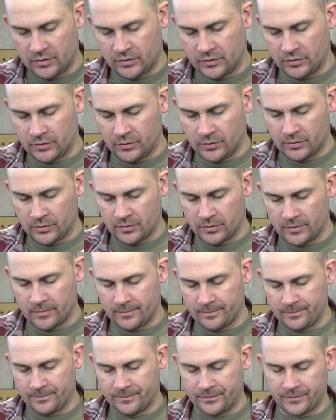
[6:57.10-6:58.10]

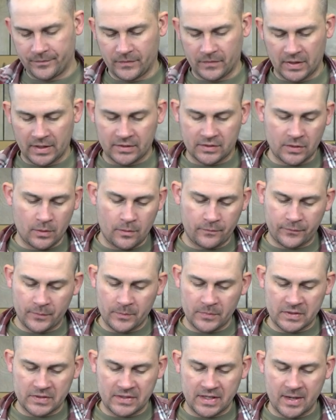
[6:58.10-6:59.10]
your, it's all
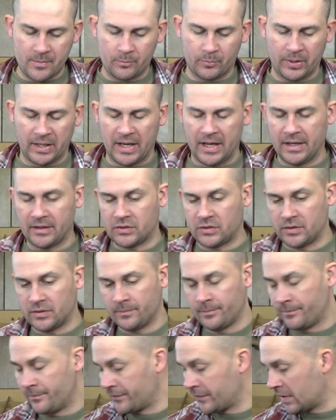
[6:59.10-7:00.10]
from the same
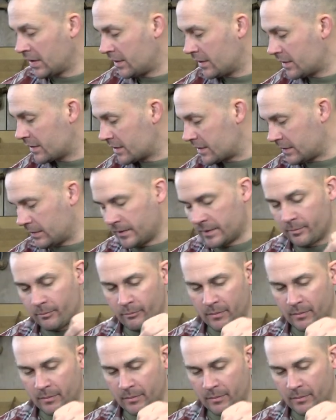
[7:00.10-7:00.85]
patch, so it